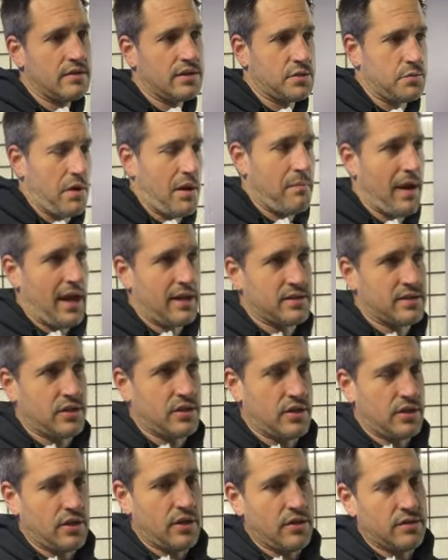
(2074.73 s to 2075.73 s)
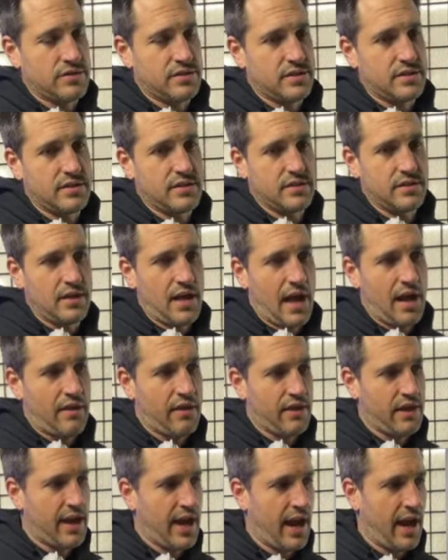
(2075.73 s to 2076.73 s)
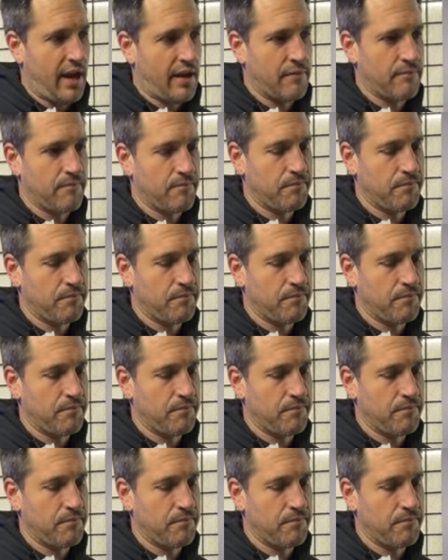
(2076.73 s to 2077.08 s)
Spray Max clear coats the, out of the can.